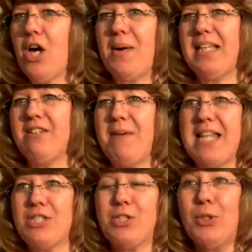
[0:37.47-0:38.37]
oh, I live by
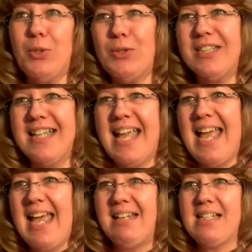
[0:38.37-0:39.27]
the school,
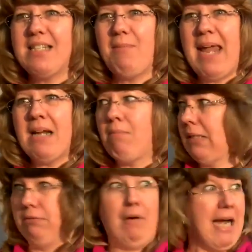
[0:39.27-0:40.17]
and it's the band. I'm
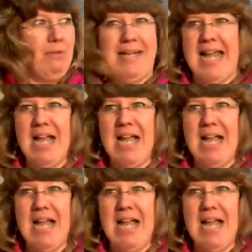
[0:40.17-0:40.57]
like, why are we